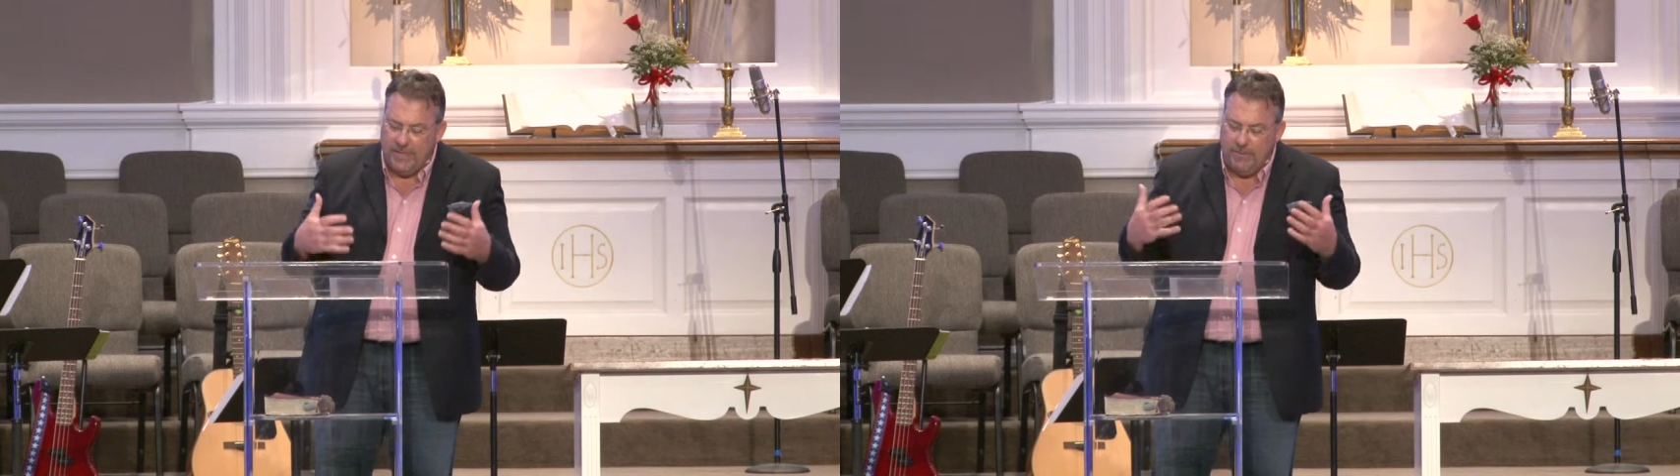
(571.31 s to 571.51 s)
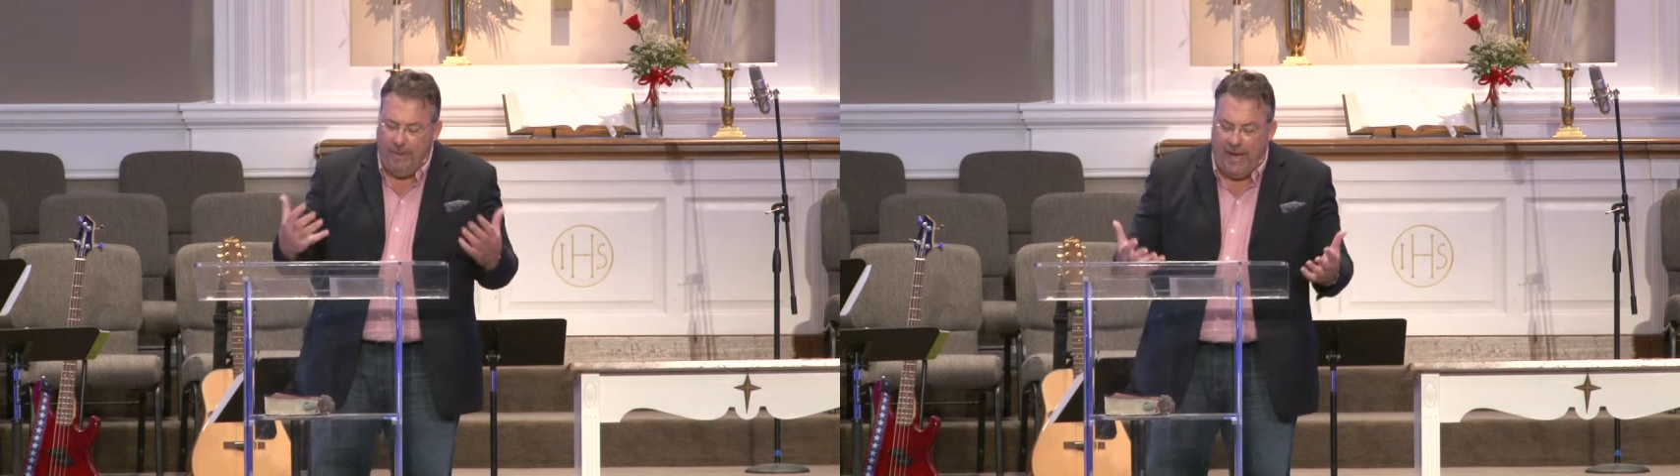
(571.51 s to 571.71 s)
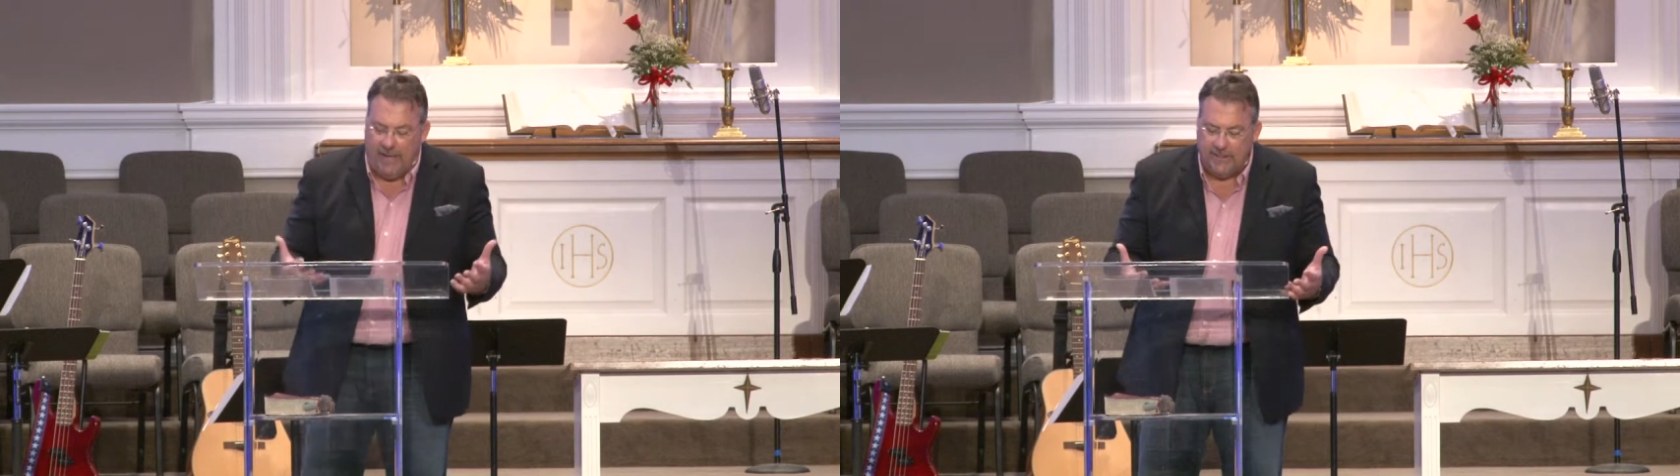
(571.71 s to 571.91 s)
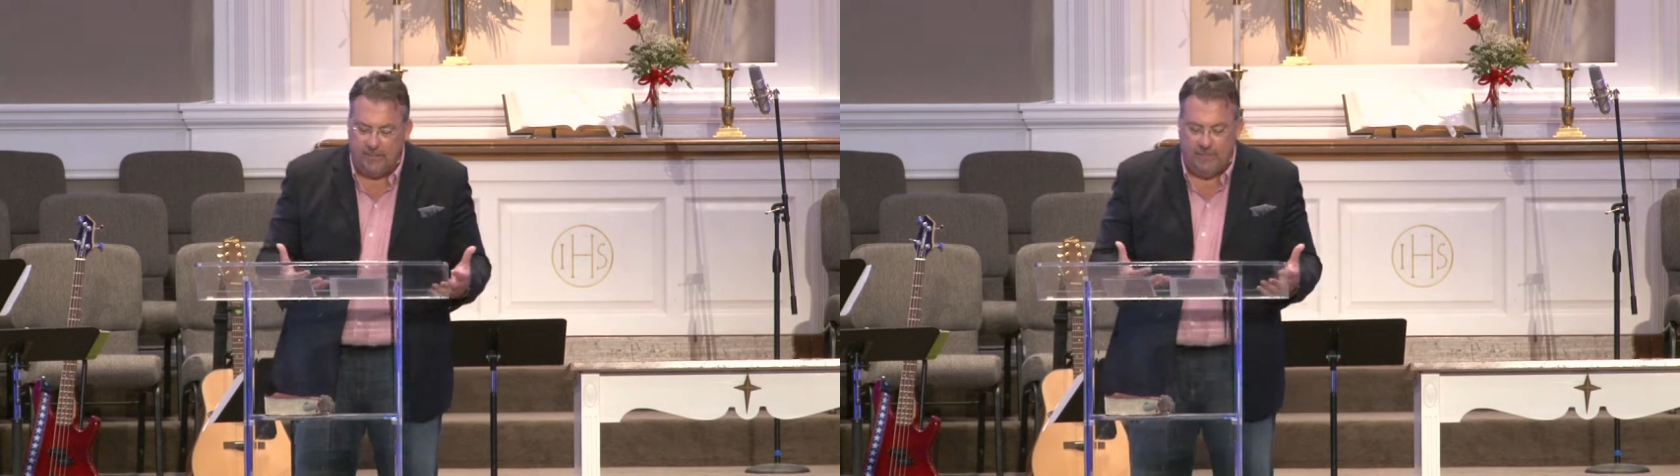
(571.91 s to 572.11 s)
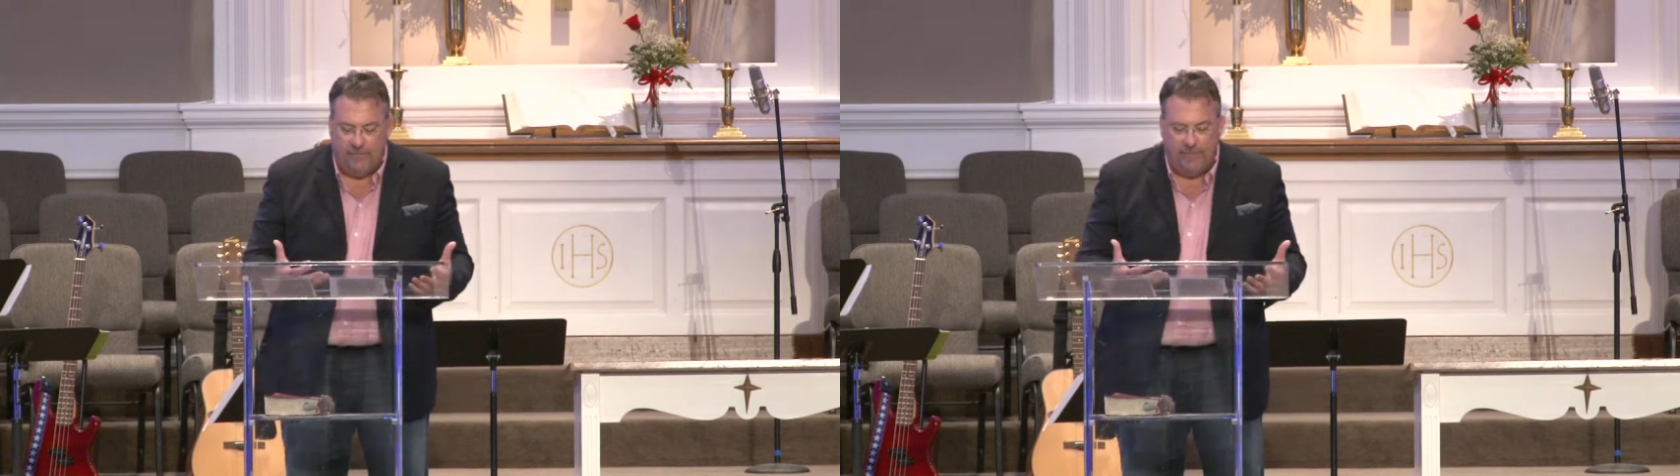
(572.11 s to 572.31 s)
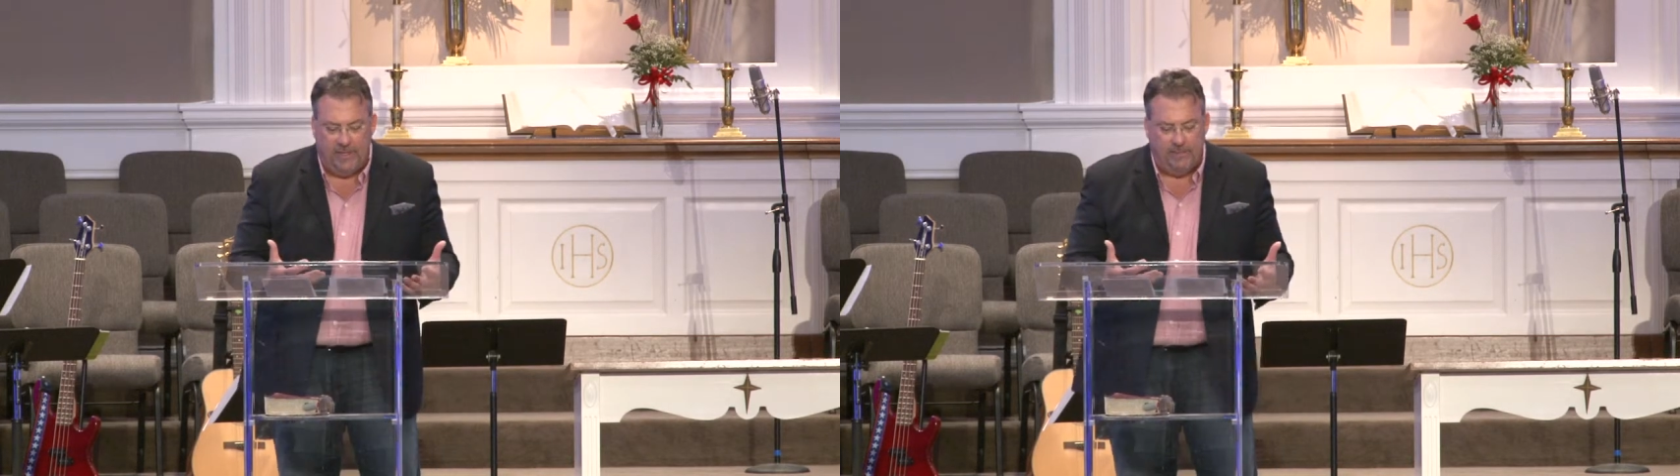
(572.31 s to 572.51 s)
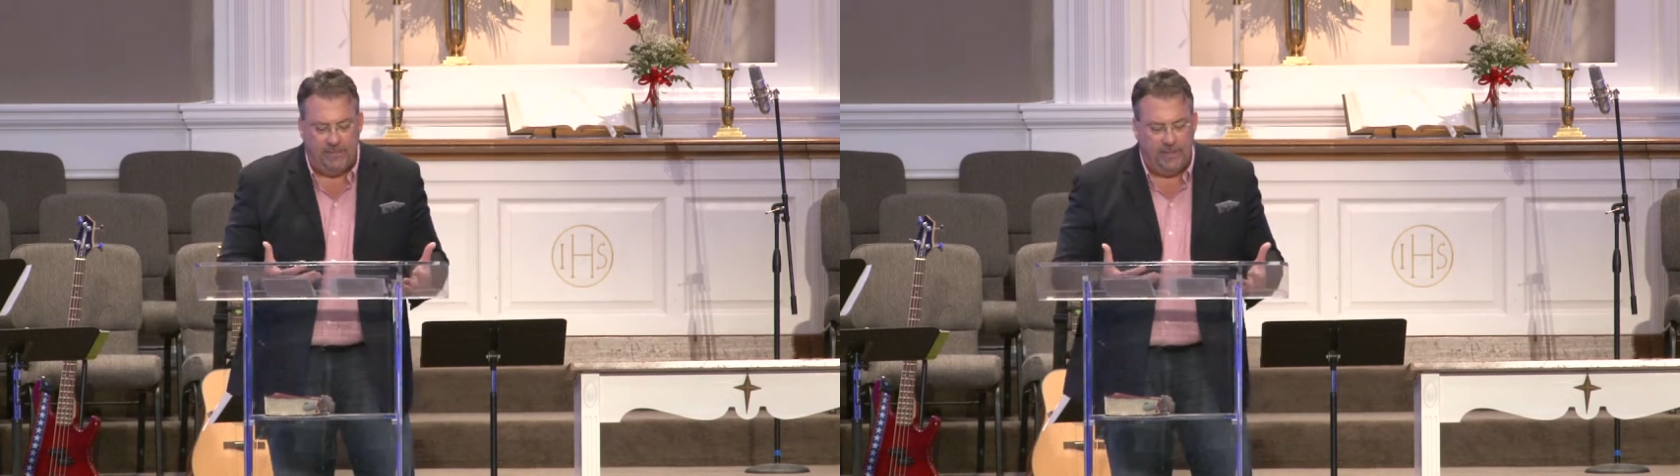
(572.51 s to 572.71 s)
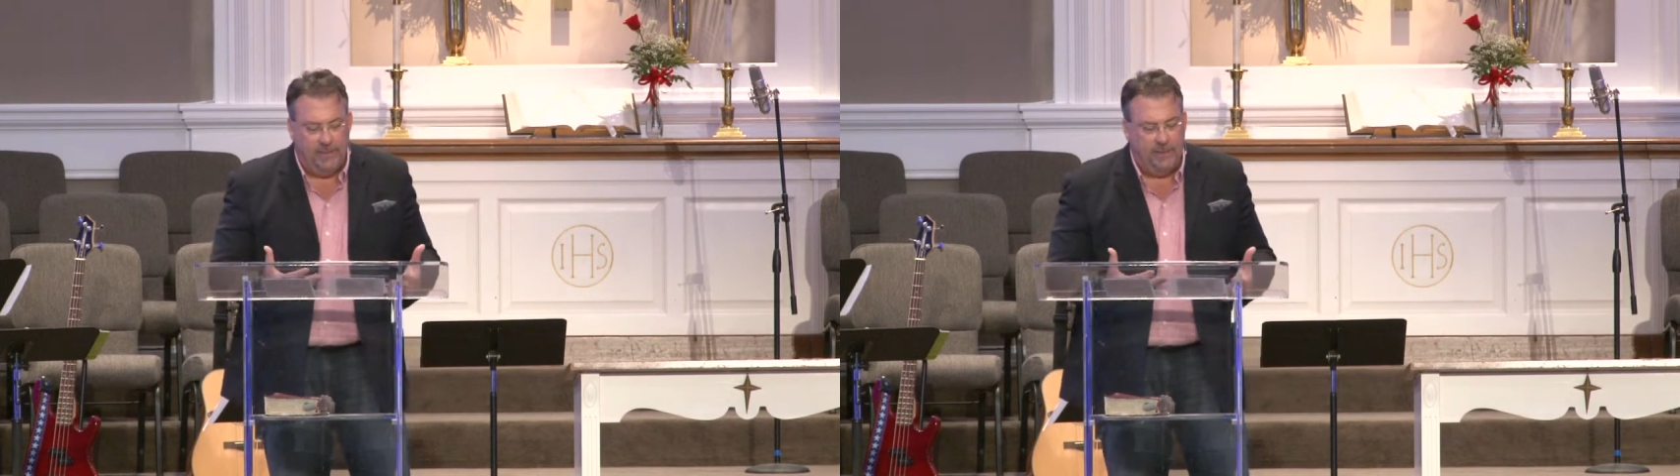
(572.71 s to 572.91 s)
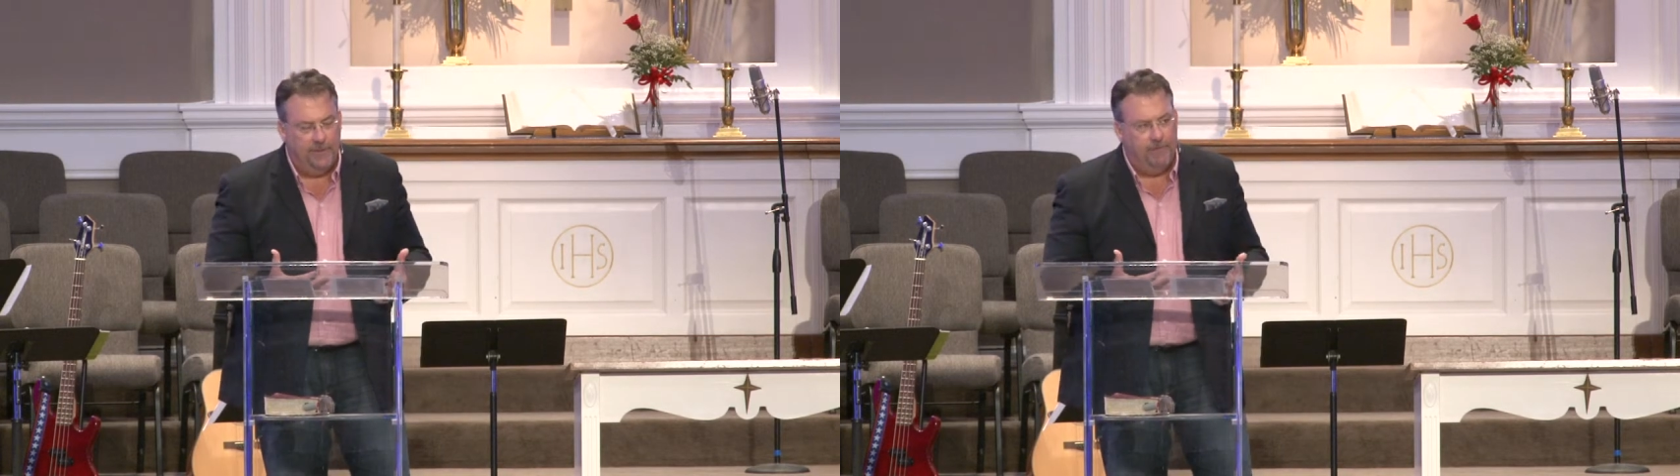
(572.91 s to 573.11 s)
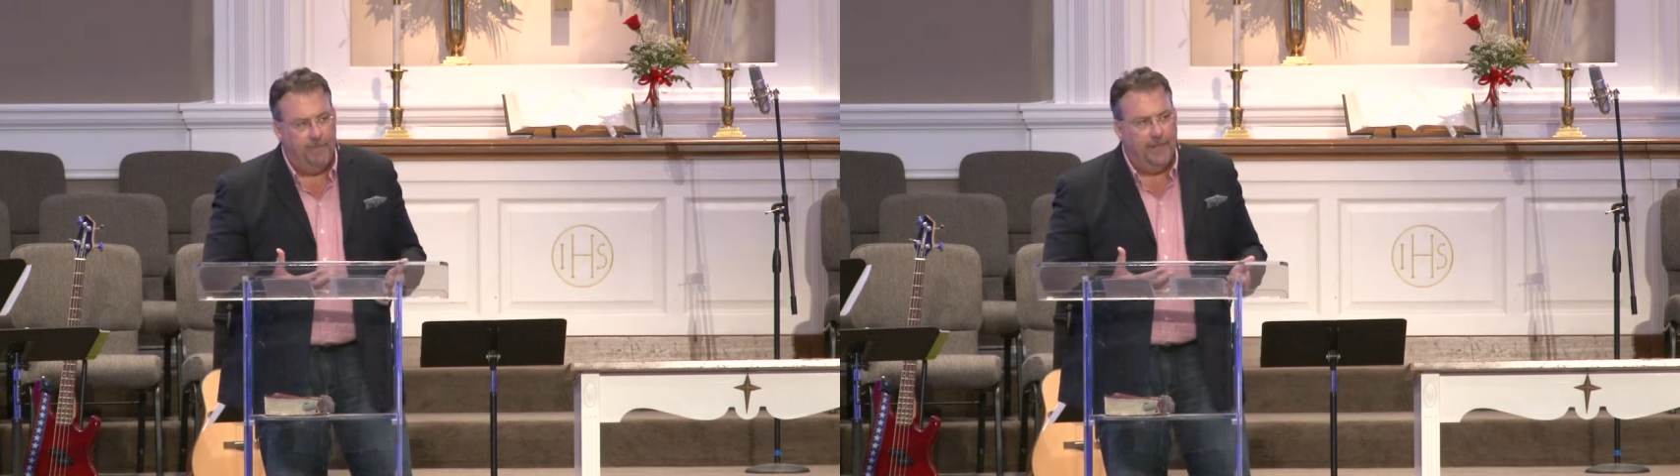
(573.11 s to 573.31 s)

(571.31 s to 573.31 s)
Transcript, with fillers: impossible for them to do.